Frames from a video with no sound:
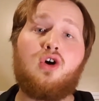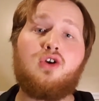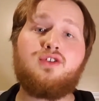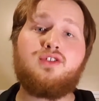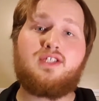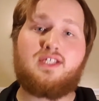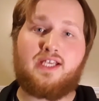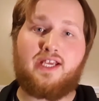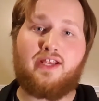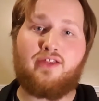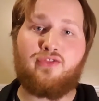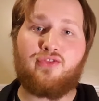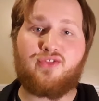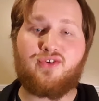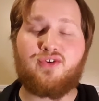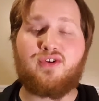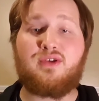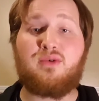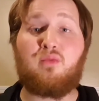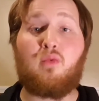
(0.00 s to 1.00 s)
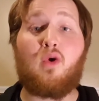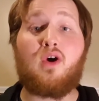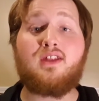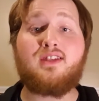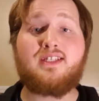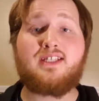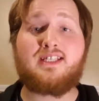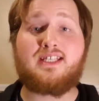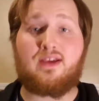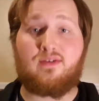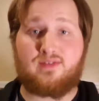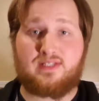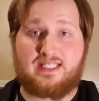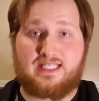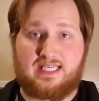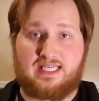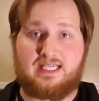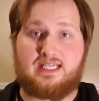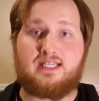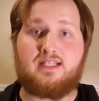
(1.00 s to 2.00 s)
called
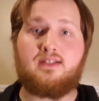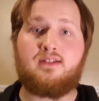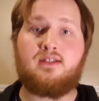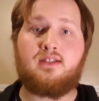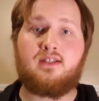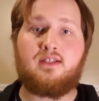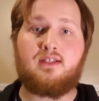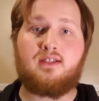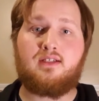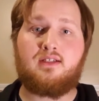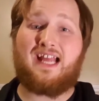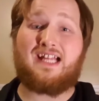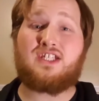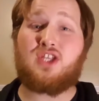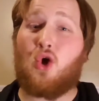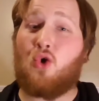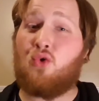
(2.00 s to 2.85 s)
103117.